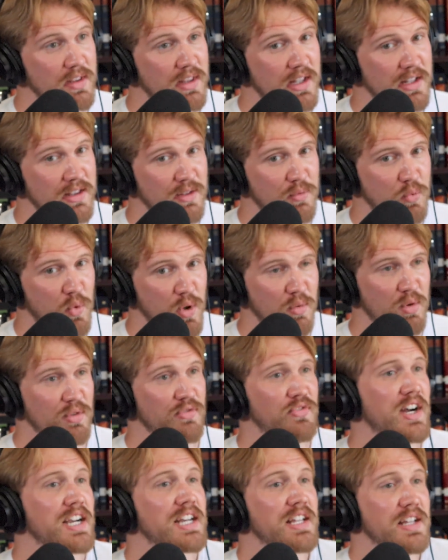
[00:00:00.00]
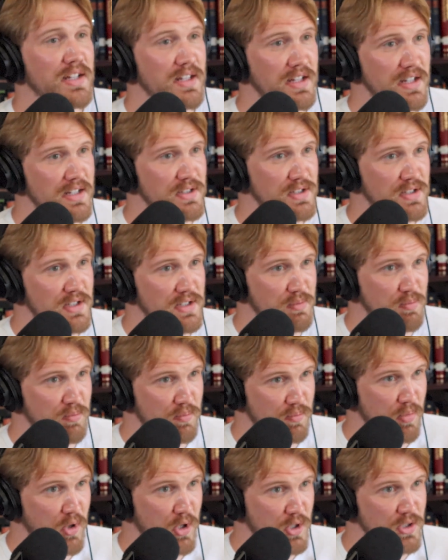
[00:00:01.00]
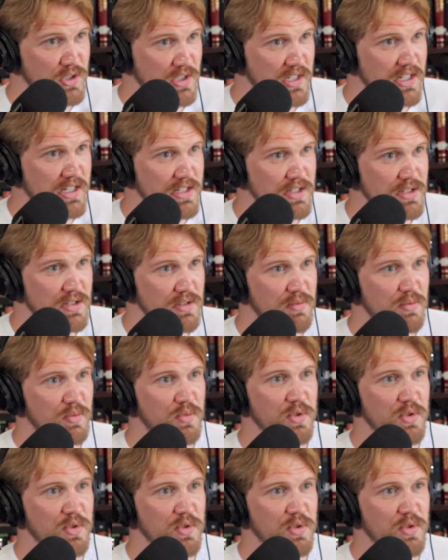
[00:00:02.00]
that what we're fighting against, as Paul says,